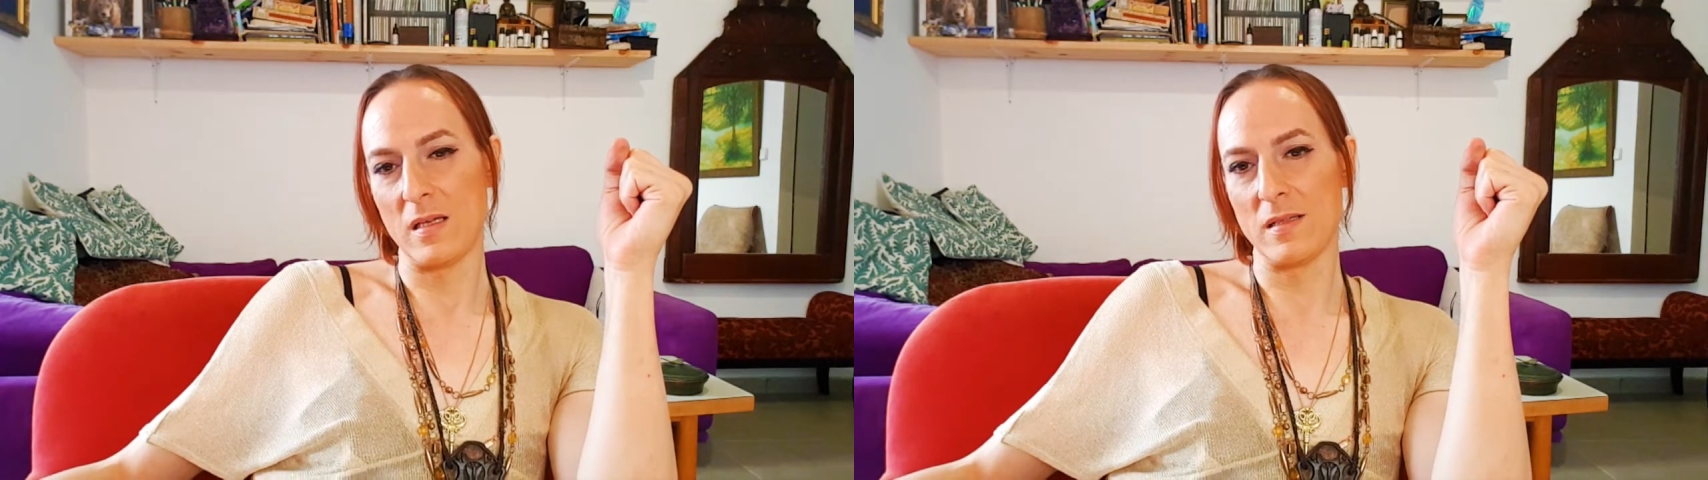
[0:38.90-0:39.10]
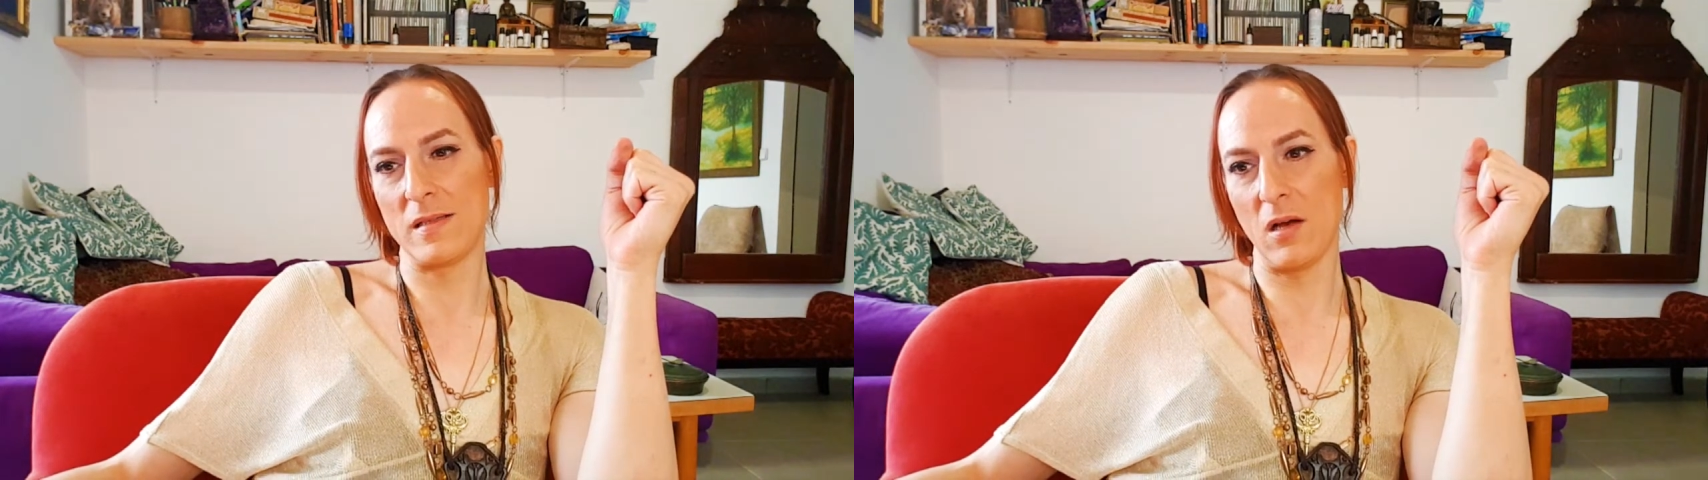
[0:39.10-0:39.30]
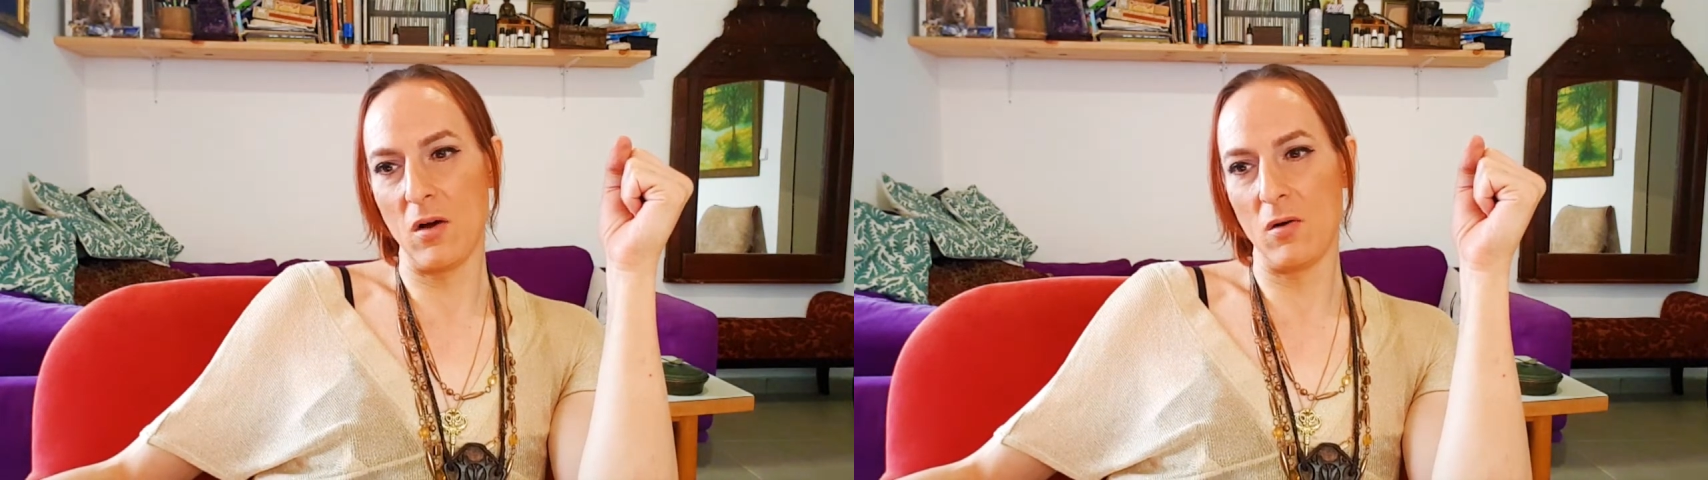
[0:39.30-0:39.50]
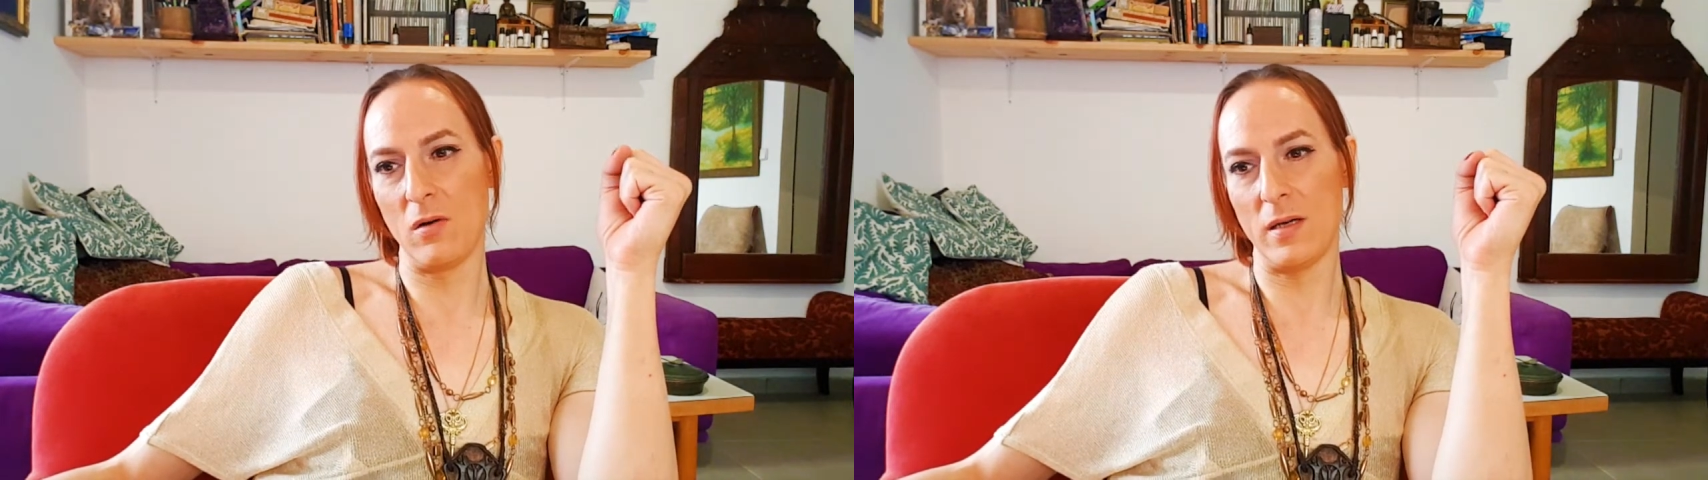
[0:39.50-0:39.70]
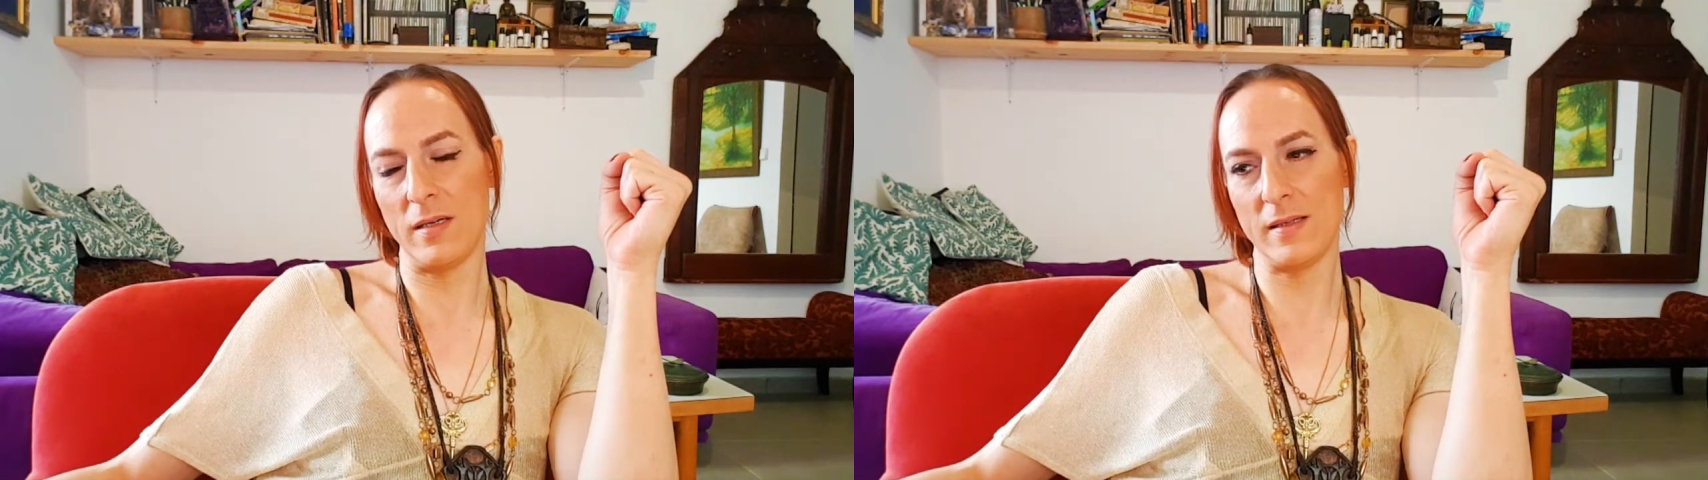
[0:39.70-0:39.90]

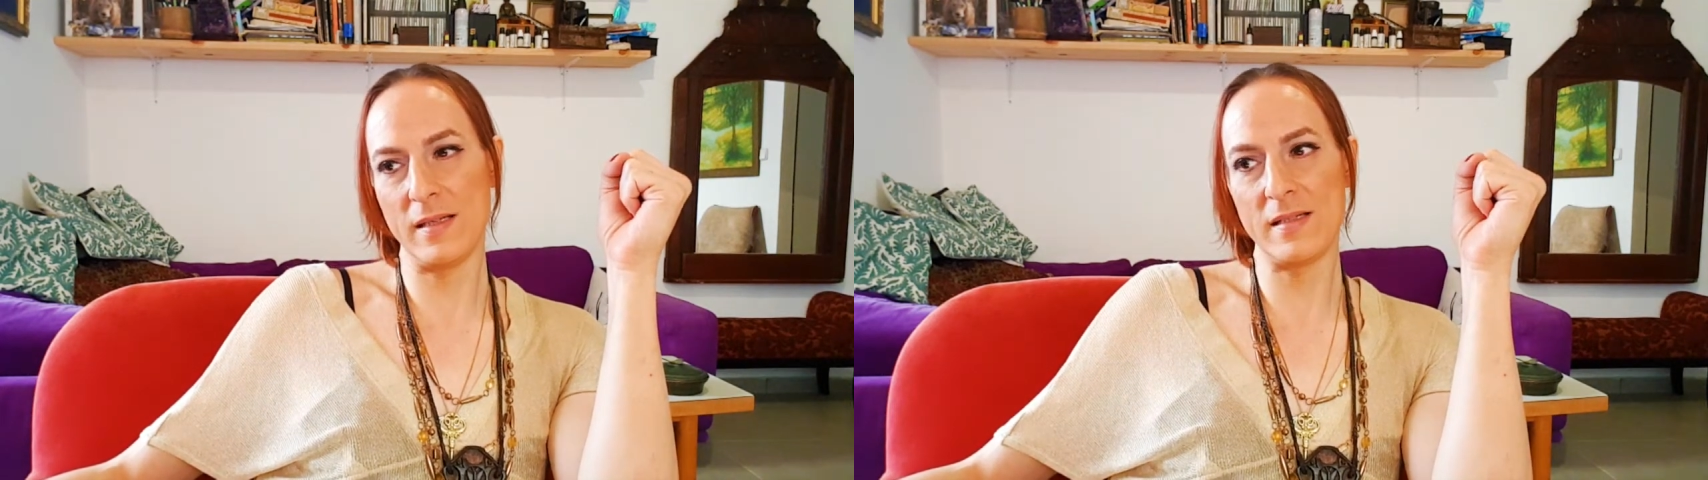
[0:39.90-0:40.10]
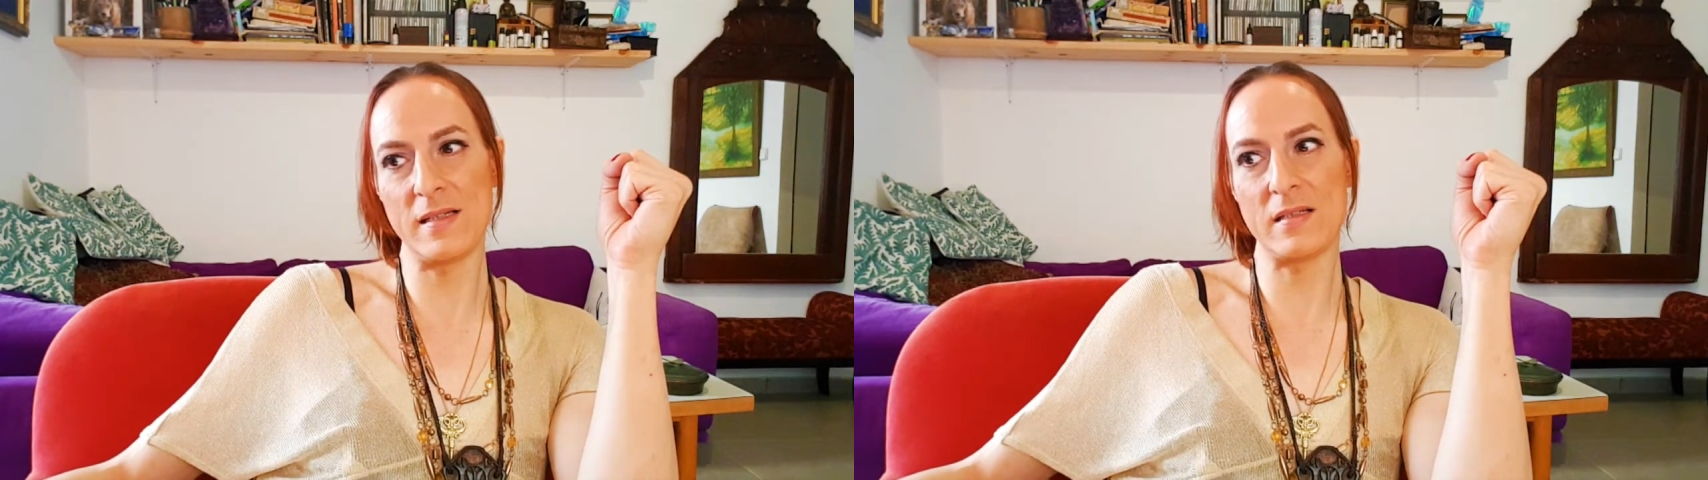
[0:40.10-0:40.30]
so, this is